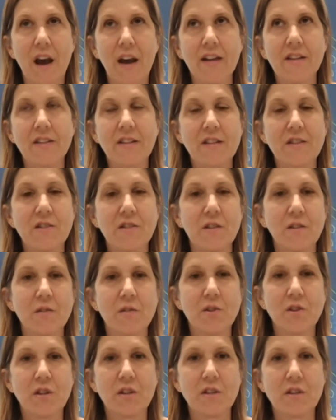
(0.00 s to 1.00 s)
IT
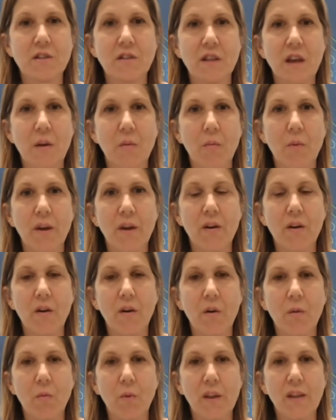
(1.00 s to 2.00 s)
solutions that we
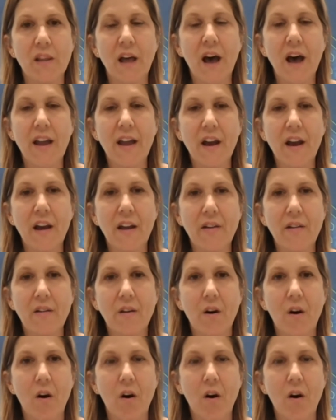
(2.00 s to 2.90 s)
all rely on